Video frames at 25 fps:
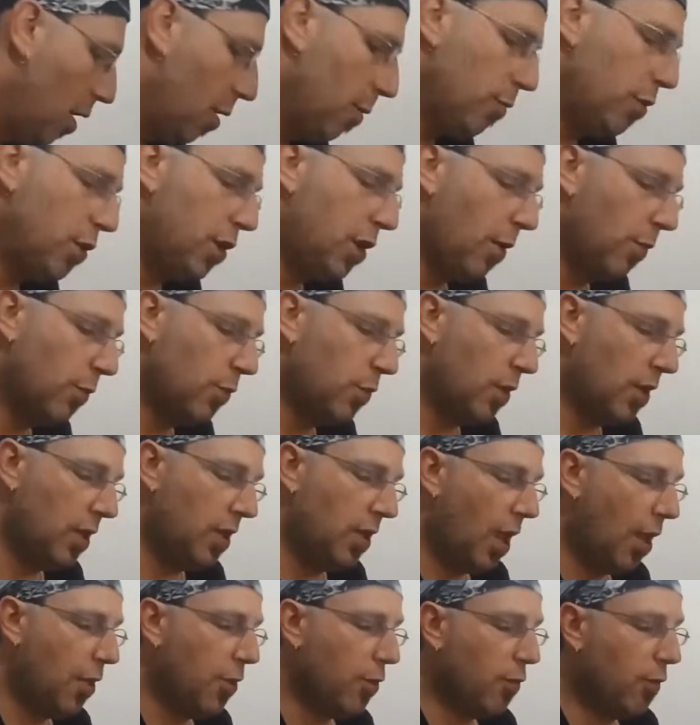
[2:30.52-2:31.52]
She comes with
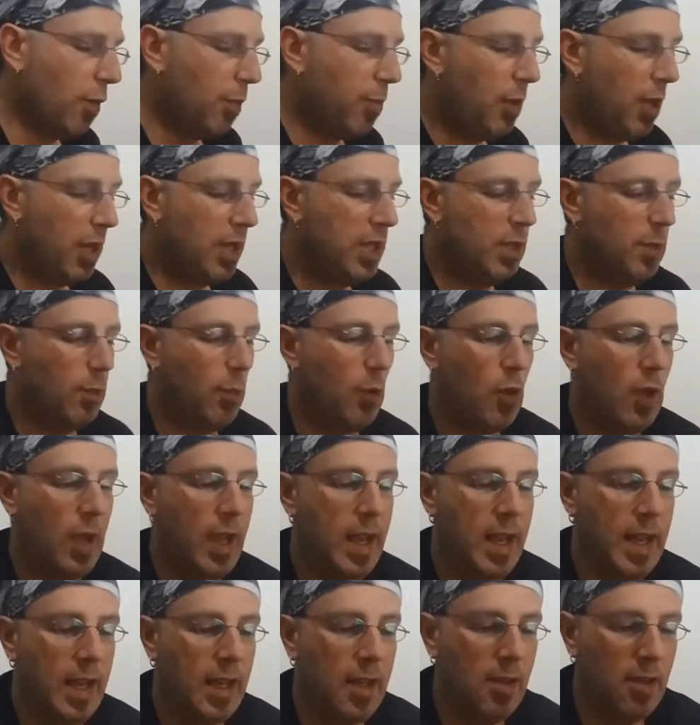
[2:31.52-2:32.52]
another replaceable
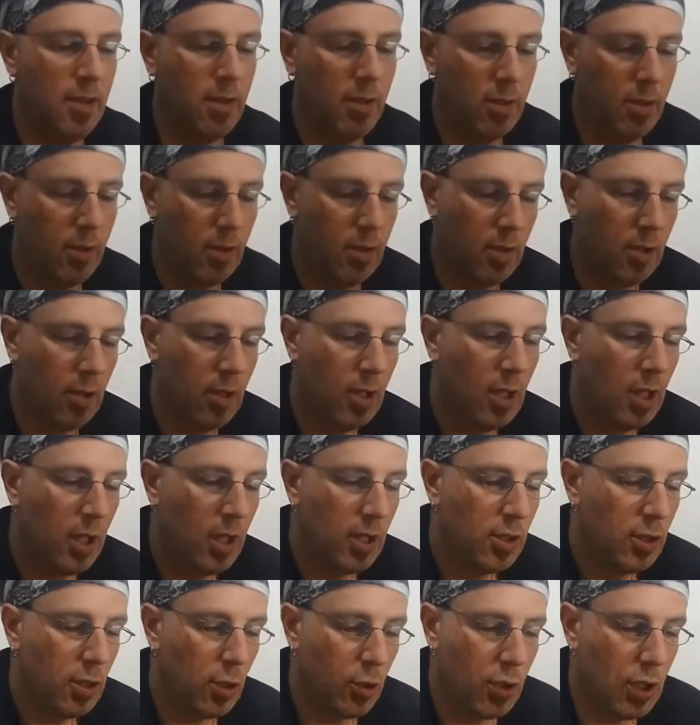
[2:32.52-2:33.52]
hand.
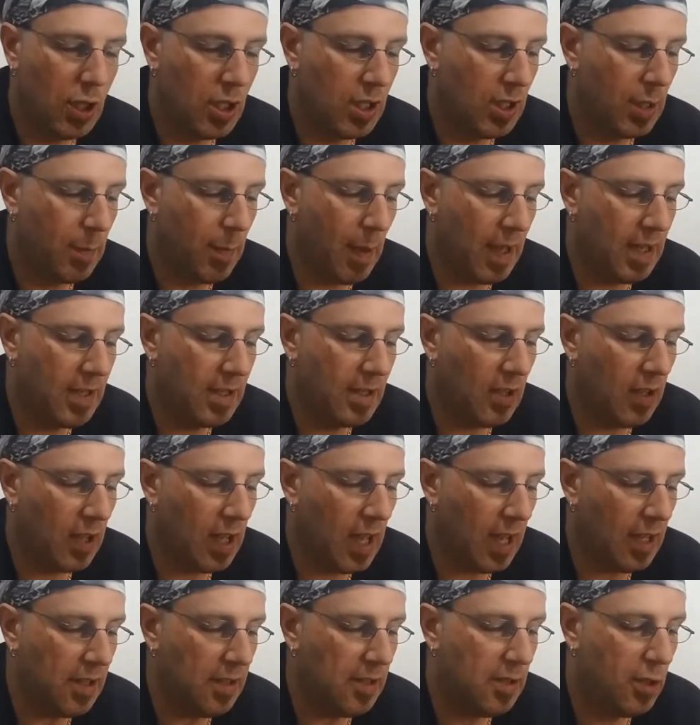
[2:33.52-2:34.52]
So she's basically
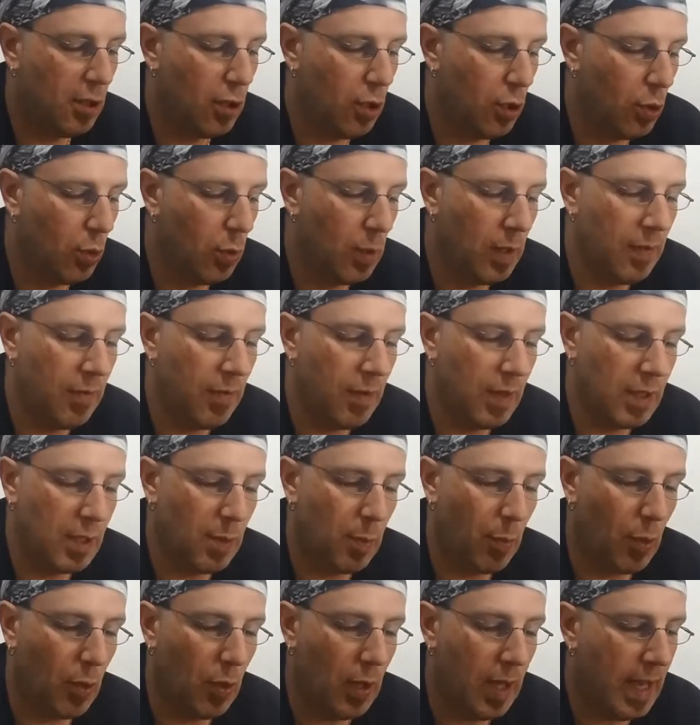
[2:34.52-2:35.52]
got two
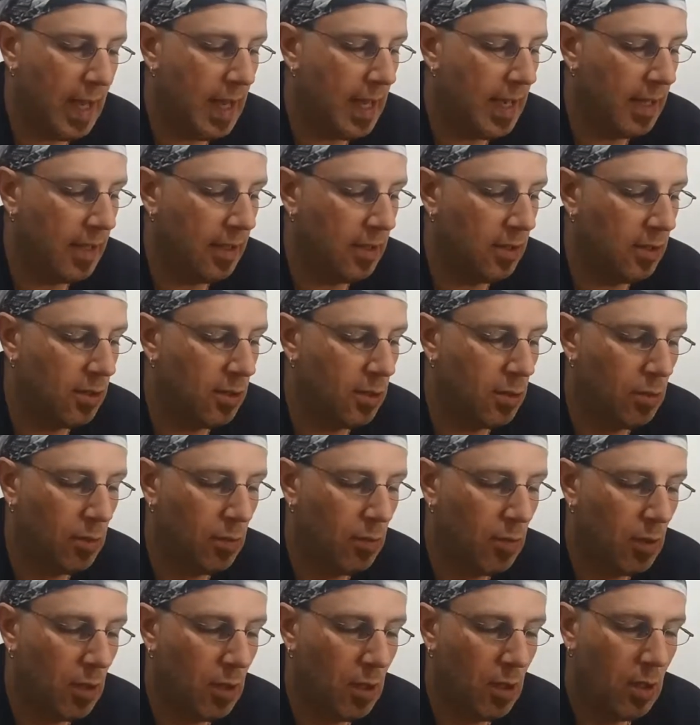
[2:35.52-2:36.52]
invisible hands.
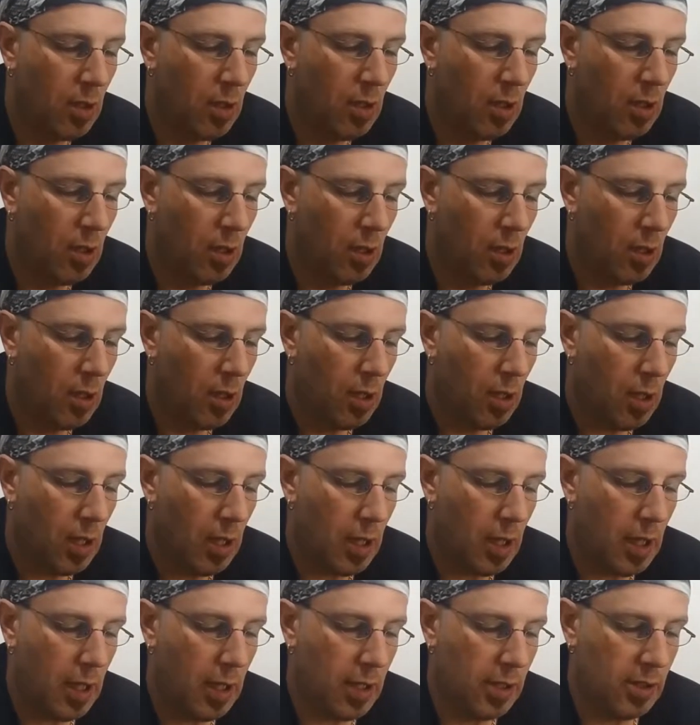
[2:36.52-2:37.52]

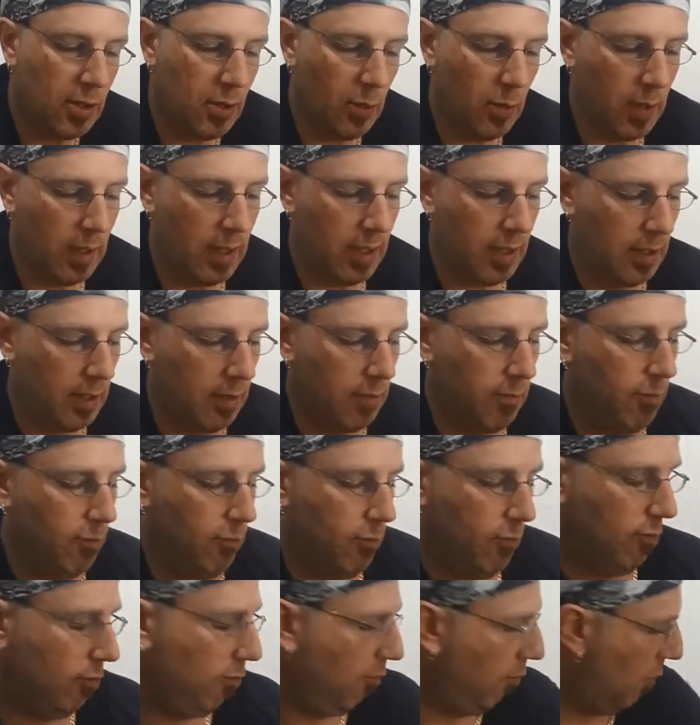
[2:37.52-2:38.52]
So it
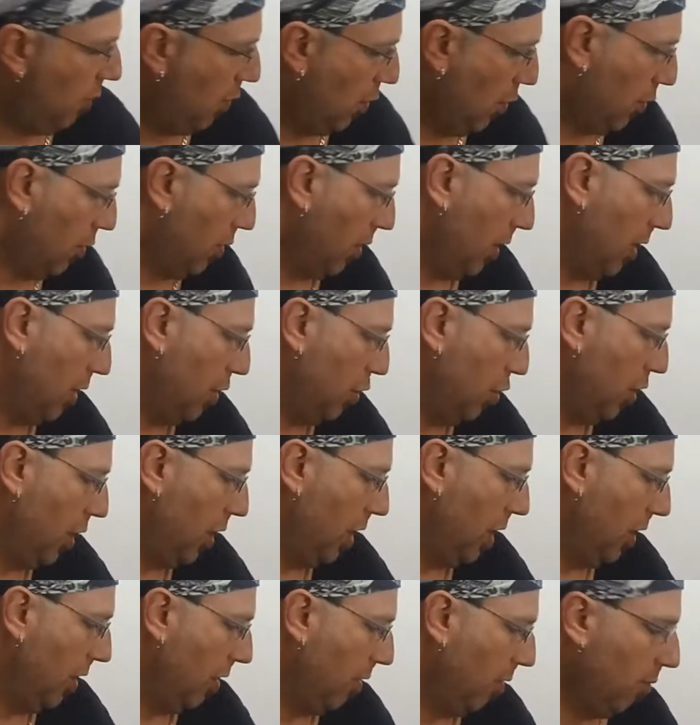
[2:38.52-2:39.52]
looks like she
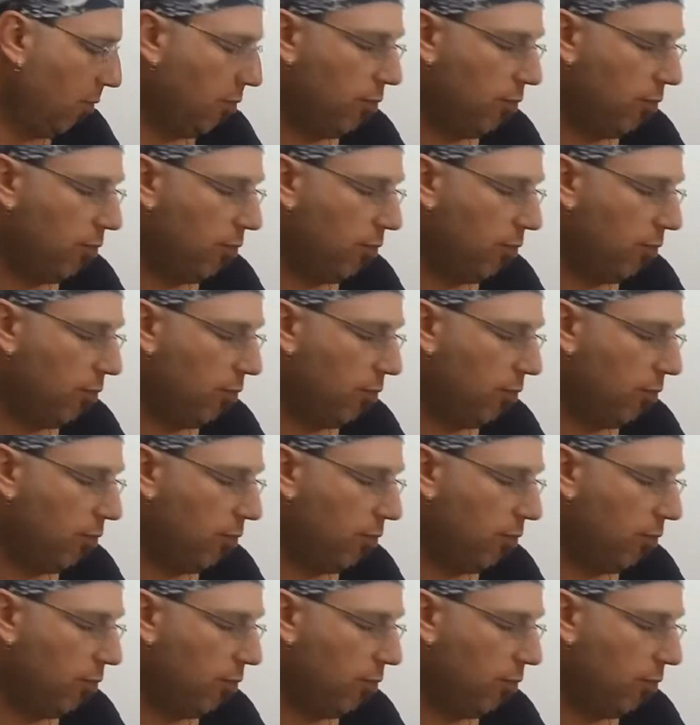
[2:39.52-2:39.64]
can